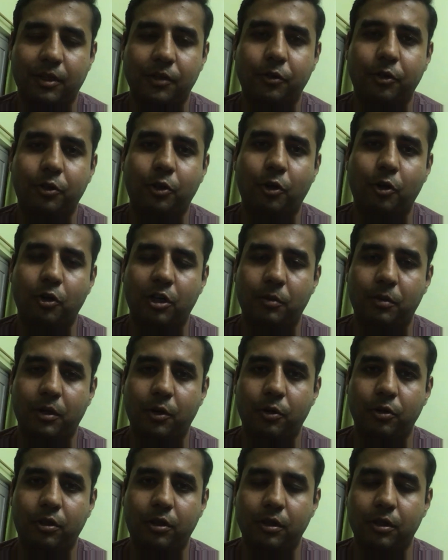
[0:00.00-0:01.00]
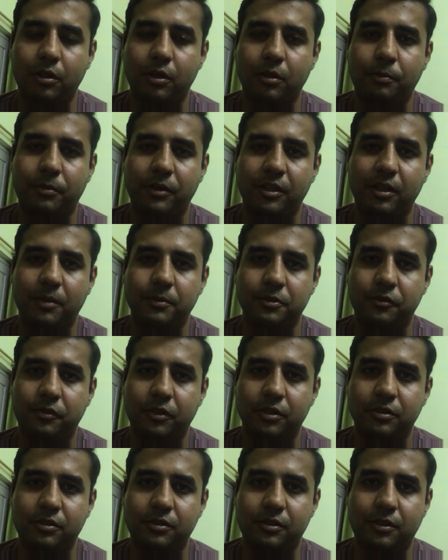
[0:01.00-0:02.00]
i would talk about uh, prelims
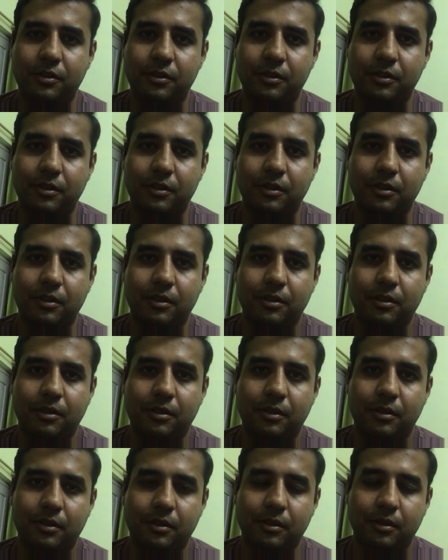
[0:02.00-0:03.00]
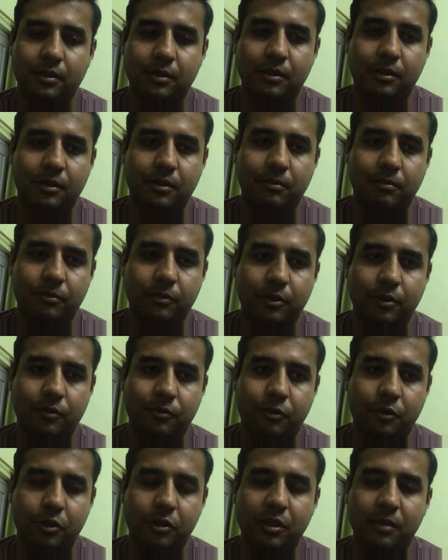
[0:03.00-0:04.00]
first uh,
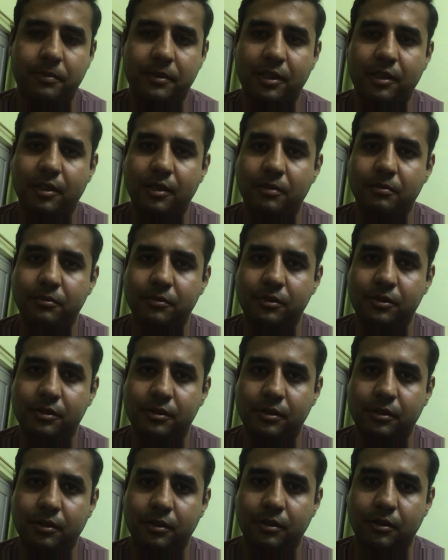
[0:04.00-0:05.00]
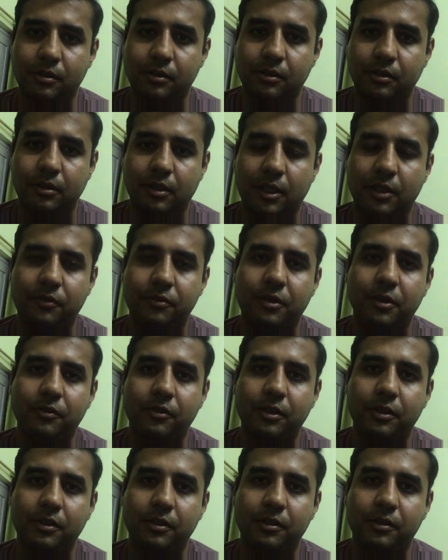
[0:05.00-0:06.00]
for the prelims uh, i have
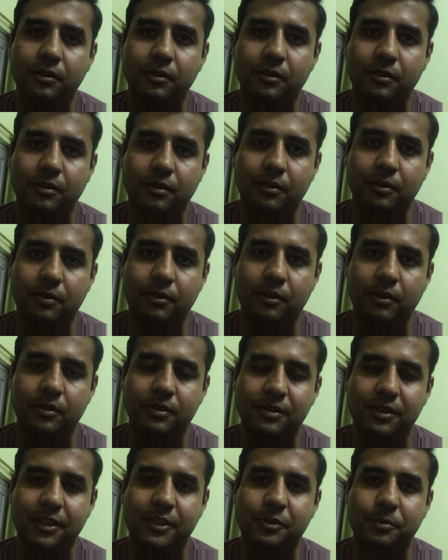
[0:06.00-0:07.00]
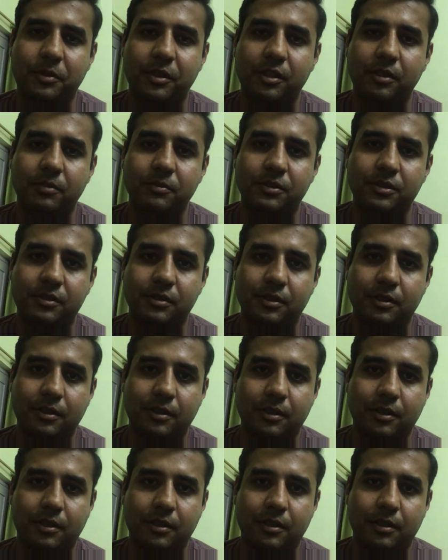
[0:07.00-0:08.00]
given six prelims
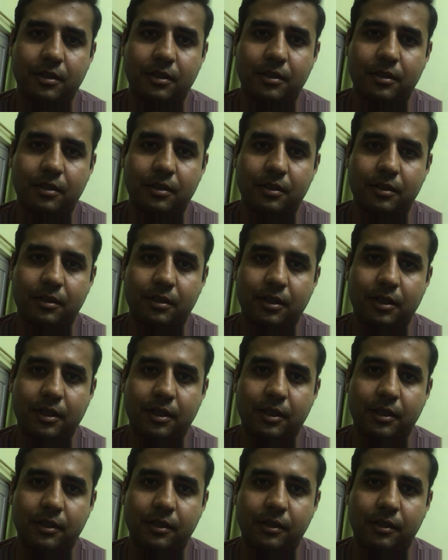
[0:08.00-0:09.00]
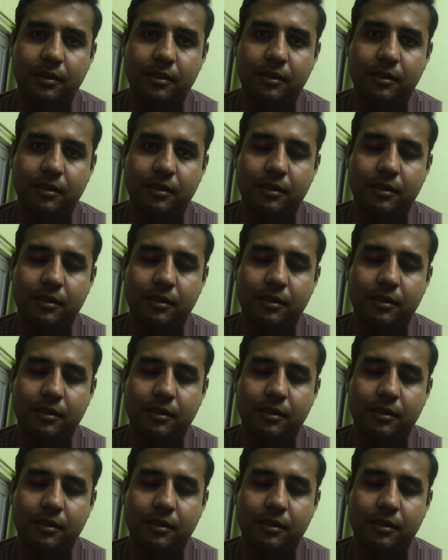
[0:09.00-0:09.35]
and